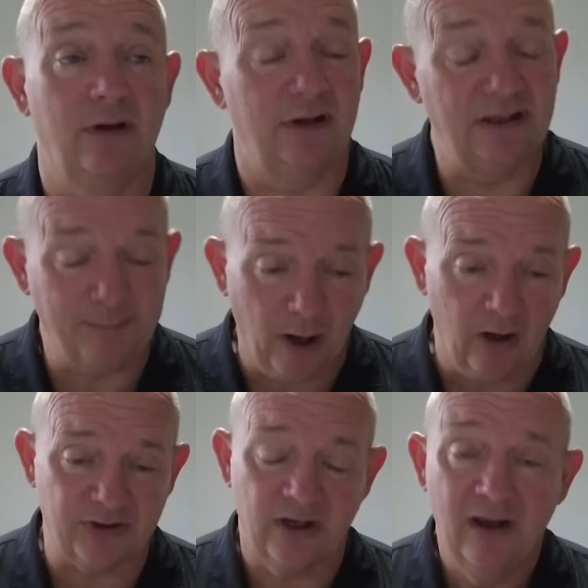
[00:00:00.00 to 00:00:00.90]
You know, these
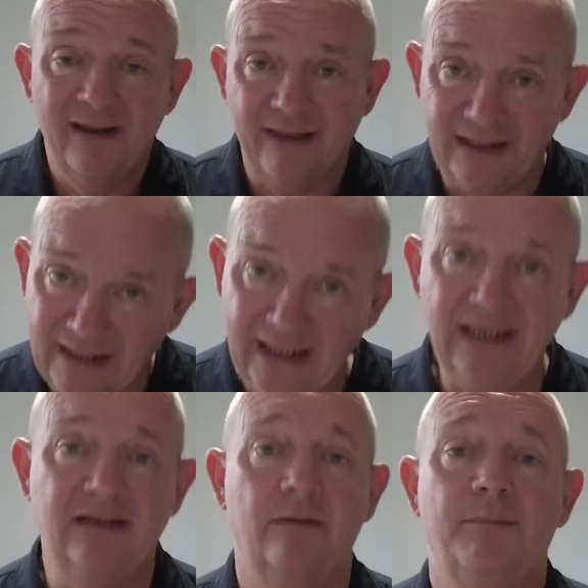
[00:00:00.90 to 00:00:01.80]
bars, they
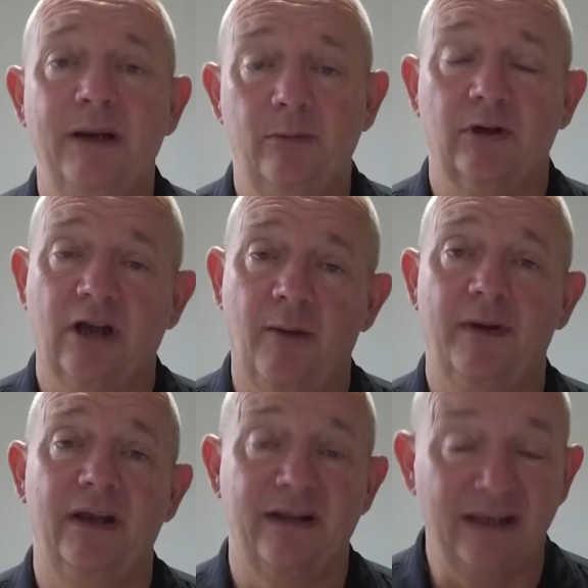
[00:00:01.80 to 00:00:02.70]
need people to come here.